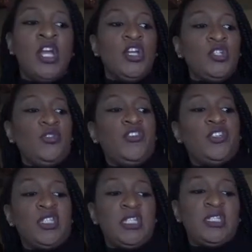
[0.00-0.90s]
you feel
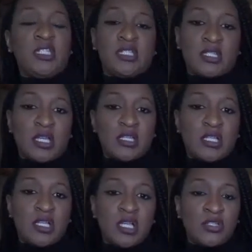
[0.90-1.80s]
the need to discuss
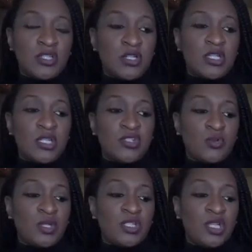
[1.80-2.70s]
a certain
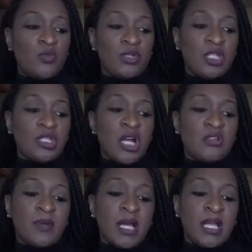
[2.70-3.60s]
situation with the
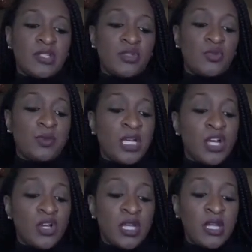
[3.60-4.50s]
child's biological
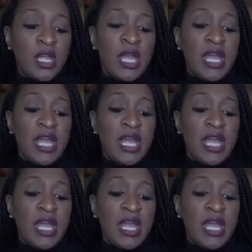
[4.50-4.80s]
parent